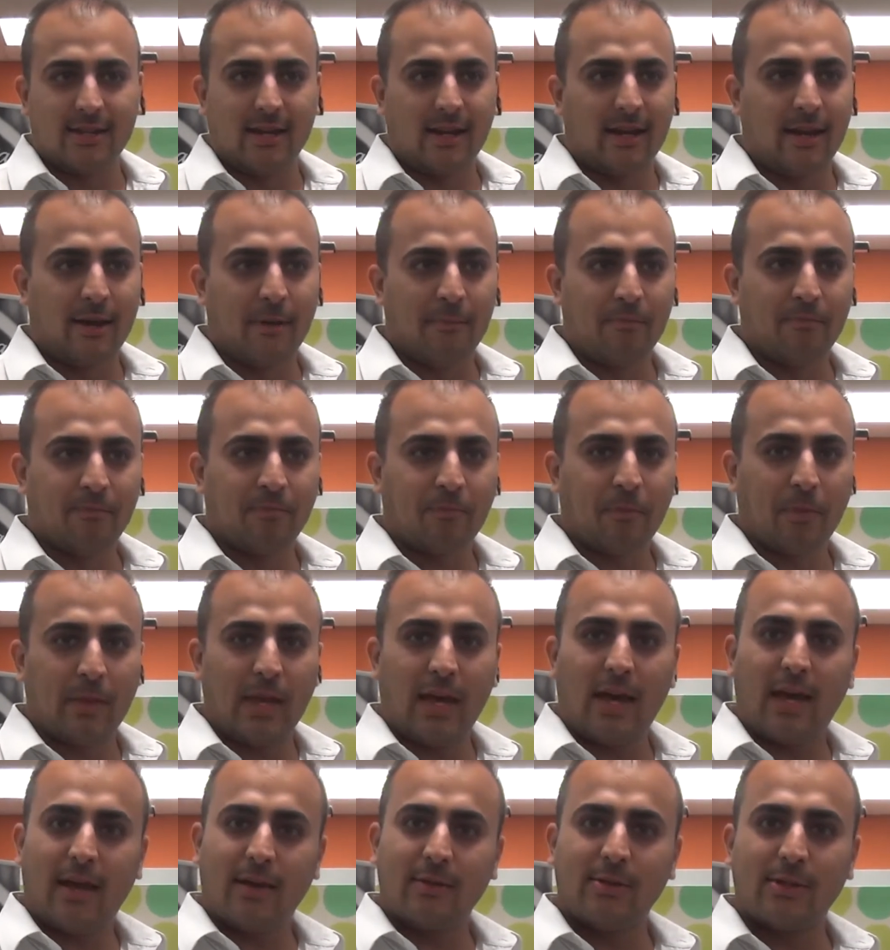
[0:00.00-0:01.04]

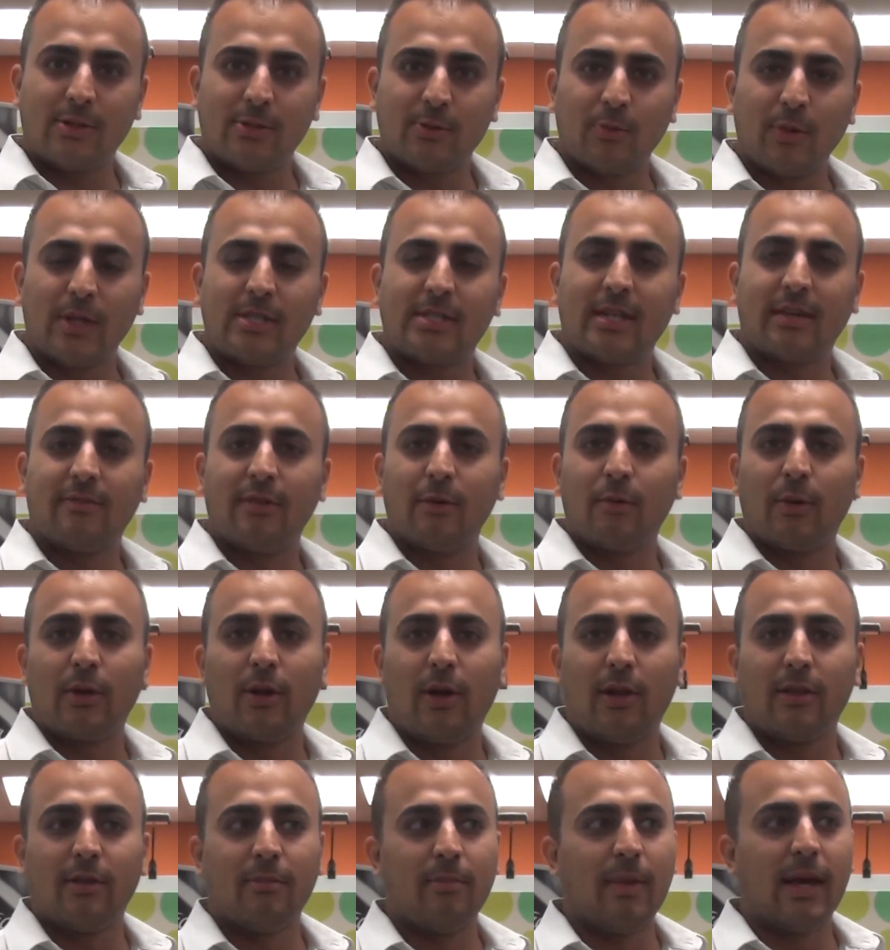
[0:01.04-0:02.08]
I just wish everyone
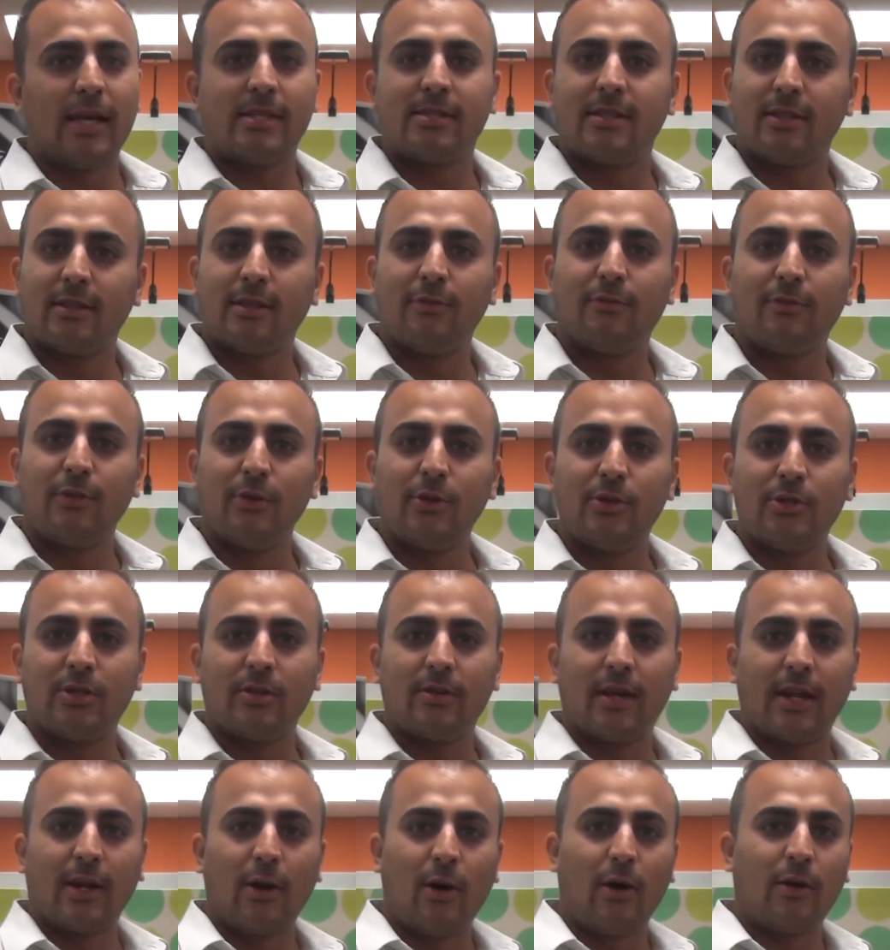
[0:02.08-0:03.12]
all the best in the future,
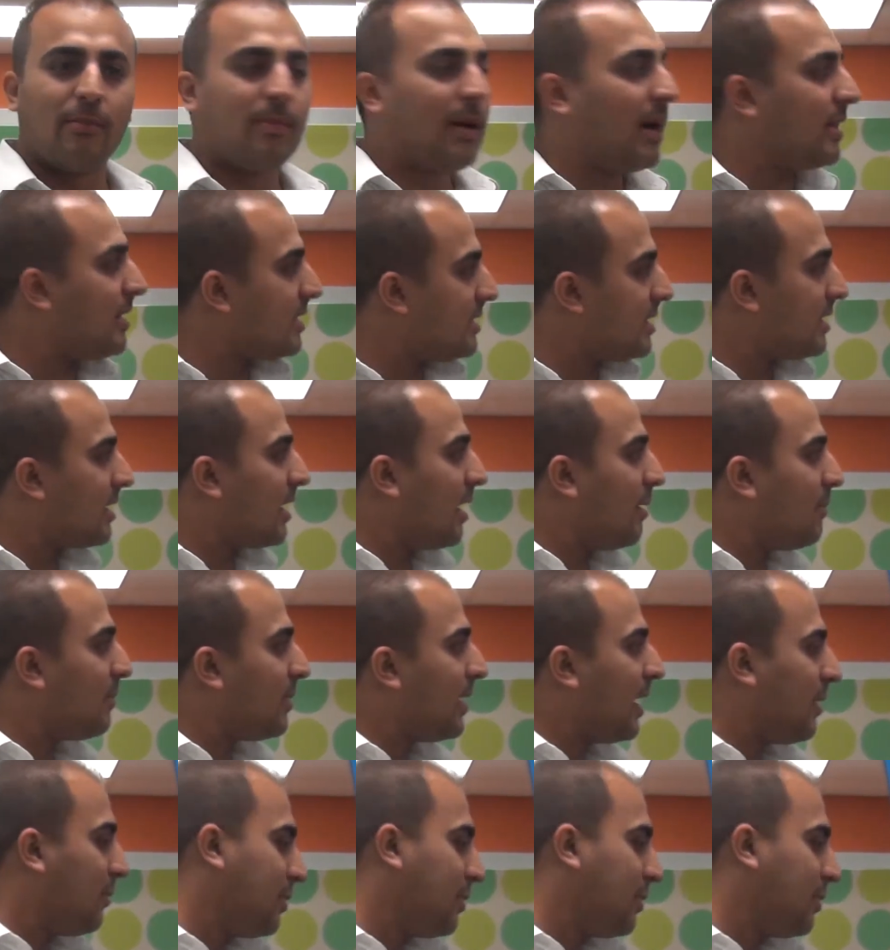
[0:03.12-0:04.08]
and OnPath as a company, I